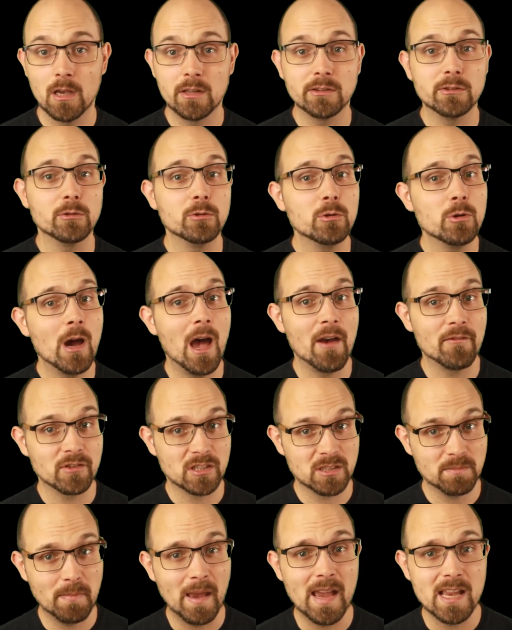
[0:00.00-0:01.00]
Do you have
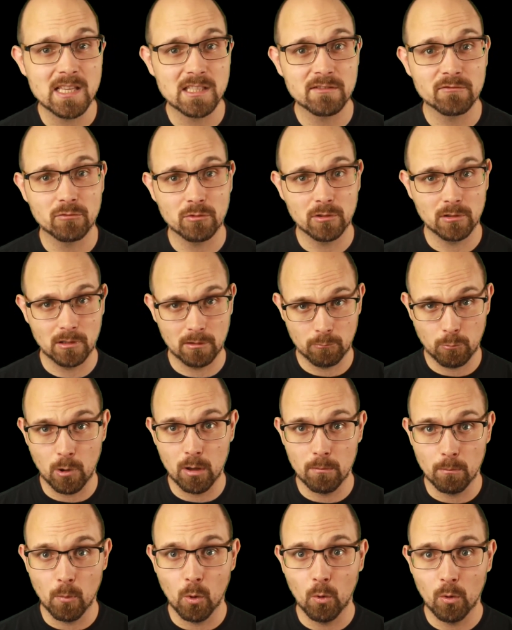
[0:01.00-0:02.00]
space for
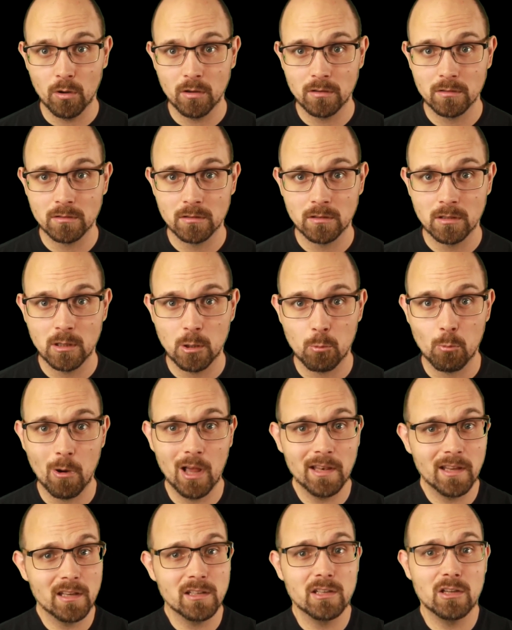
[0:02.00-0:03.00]
one more?
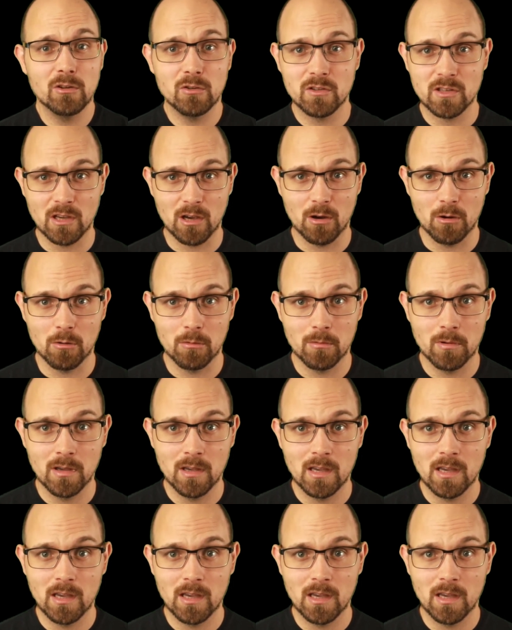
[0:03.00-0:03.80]
Well, then do so.